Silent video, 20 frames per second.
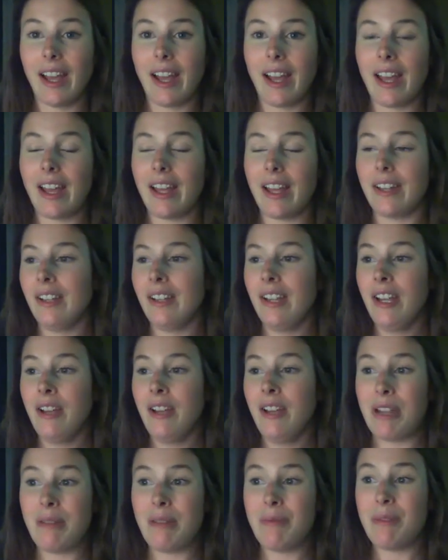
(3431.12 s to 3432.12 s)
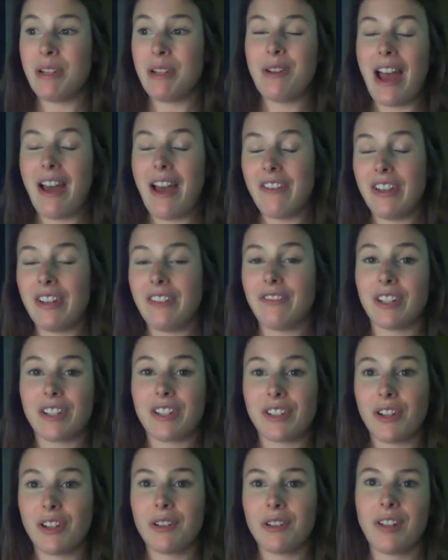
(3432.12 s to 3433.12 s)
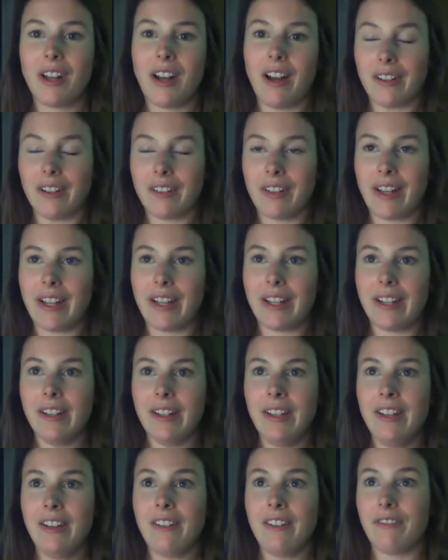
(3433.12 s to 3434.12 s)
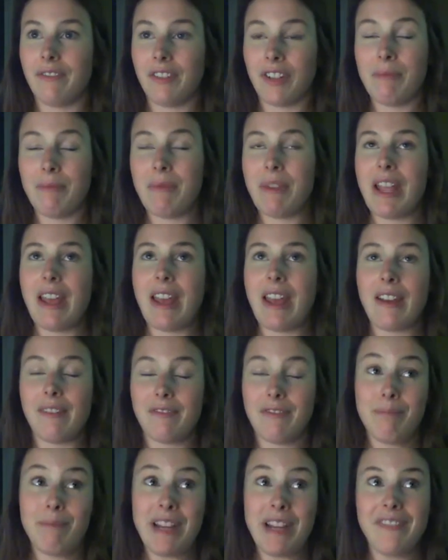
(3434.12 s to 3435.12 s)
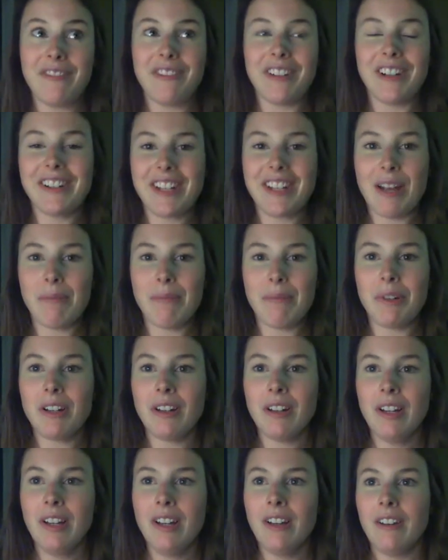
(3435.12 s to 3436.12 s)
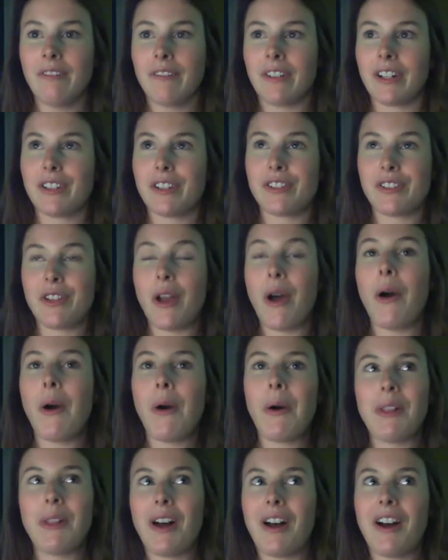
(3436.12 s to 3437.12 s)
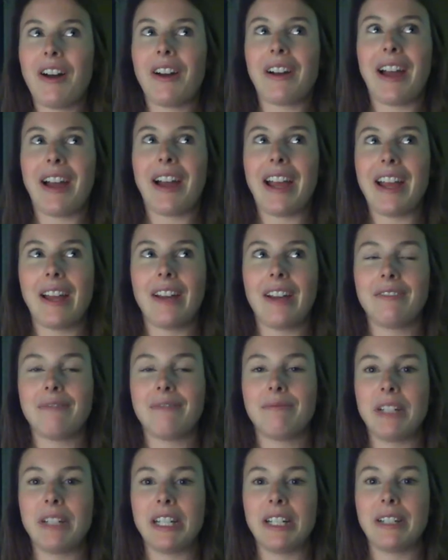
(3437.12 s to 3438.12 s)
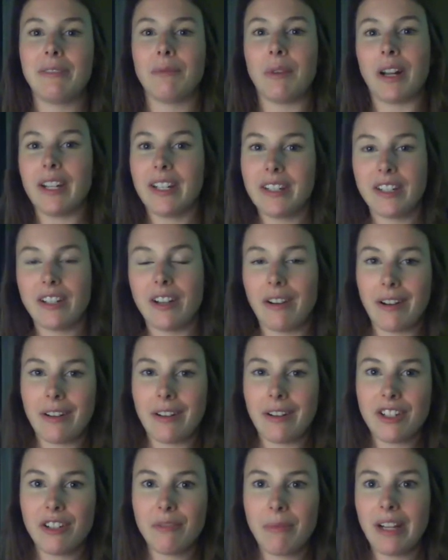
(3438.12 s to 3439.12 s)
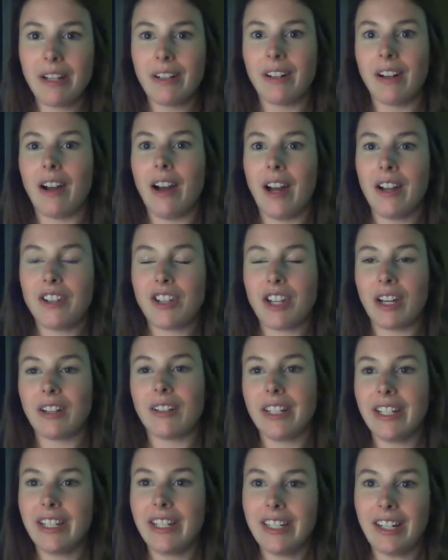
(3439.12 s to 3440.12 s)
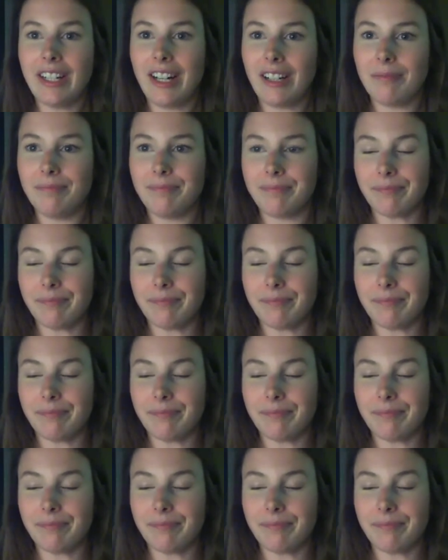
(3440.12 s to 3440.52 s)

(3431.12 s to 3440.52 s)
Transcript: and maybe you haven't for so long. Like for me, for example, for so long, I have been wanting to go out to my garage and clean it up.